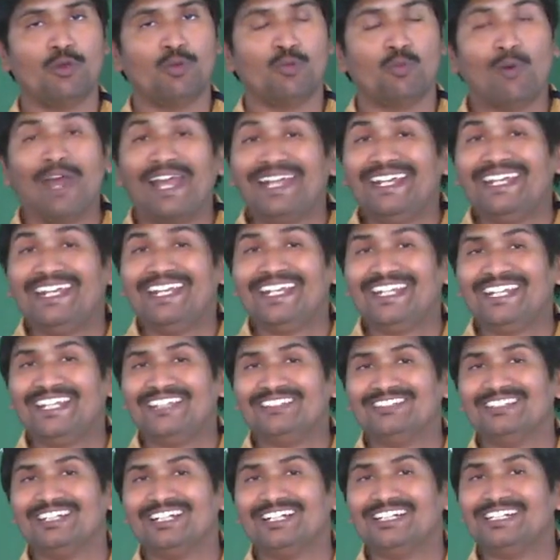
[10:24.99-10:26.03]
Why it
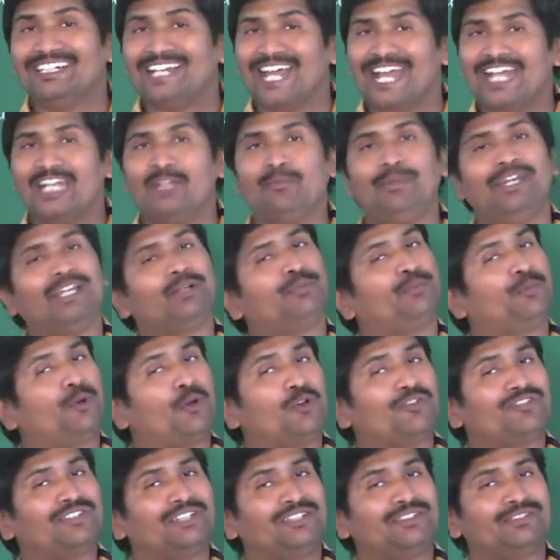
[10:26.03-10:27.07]
is a dynamic
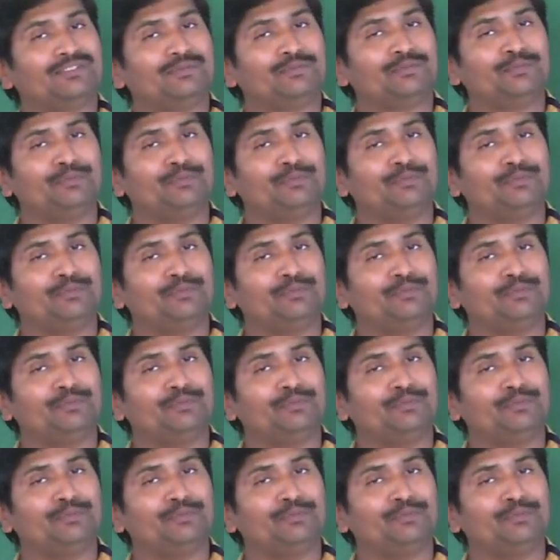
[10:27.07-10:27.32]
process?